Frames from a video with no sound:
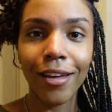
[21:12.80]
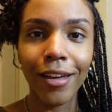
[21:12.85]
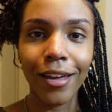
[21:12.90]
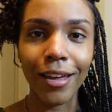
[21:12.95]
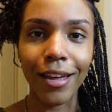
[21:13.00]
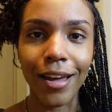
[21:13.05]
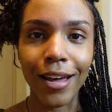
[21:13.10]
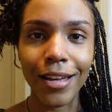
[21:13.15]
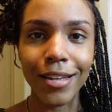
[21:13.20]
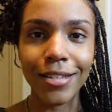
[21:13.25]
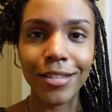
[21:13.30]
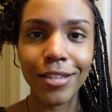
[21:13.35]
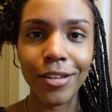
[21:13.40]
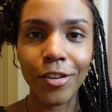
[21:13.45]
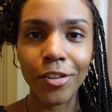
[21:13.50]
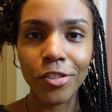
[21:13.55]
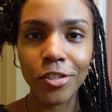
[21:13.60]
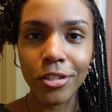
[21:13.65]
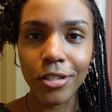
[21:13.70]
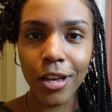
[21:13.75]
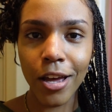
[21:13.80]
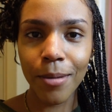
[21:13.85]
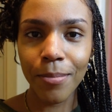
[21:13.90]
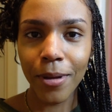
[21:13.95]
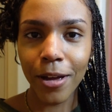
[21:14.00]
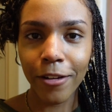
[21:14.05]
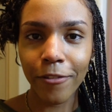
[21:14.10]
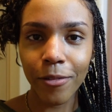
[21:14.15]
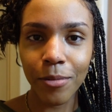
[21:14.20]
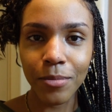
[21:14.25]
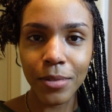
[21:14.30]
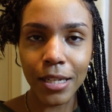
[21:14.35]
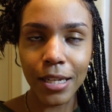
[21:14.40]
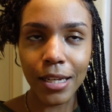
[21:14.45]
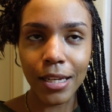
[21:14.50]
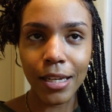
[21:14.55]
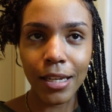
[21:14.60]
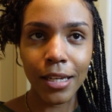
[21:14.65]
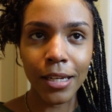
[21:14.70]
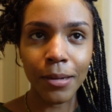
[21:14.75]
Hey guys, so I just got back from
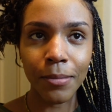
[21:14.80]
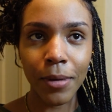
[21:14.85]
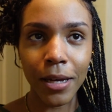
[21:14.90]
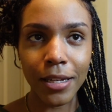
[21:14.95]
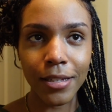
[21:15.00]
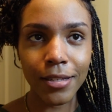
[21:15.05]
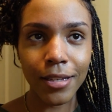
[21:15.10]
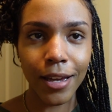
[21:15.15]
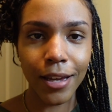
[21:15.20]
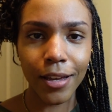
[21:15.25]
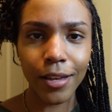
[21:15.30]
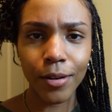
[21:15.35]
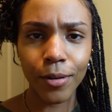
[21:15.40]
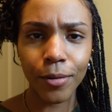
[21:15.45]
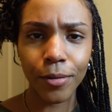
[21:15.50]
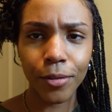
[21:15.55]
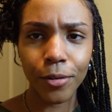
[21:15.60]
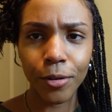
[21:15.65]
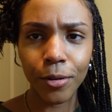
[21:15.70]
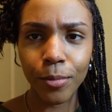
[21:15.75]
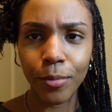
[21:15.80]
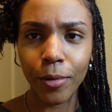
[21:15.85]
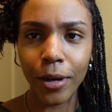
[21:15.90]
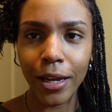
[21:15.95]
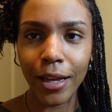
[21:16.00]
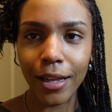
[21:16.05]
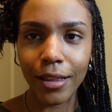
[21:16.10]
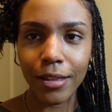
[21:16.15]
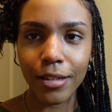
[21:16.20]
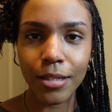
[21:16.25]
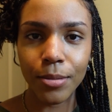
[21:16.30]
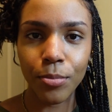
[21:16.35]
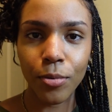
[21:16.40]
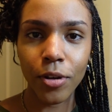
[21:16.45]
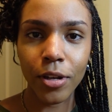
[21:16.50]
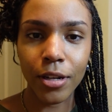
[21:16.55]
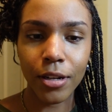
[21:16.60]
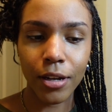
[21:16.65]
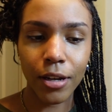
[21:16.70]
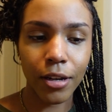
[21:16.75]
taking my second or third break at this point.